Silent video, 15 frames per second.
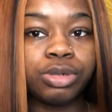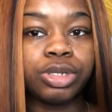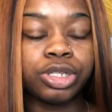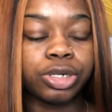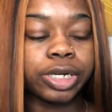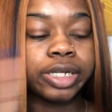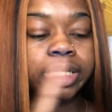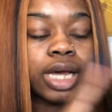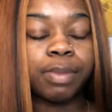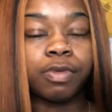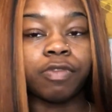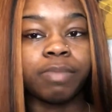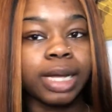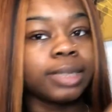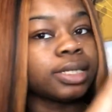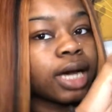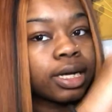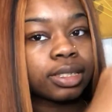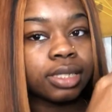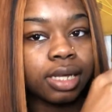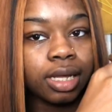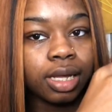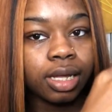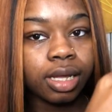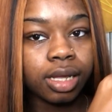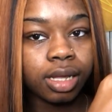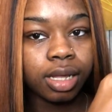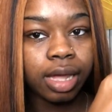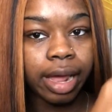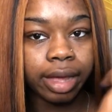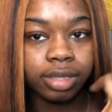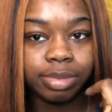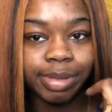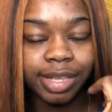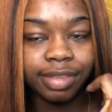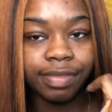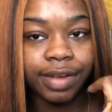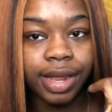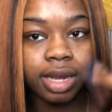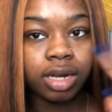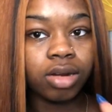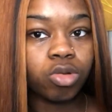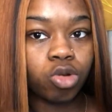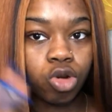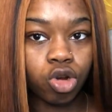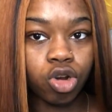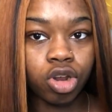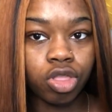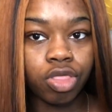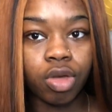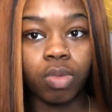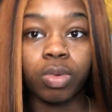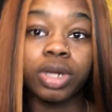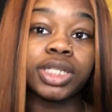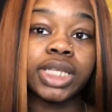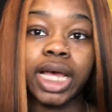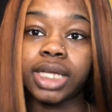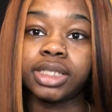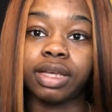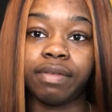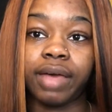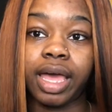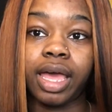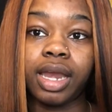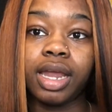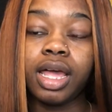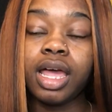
A story time of my toxic ex-best friend or the worst ex I've had.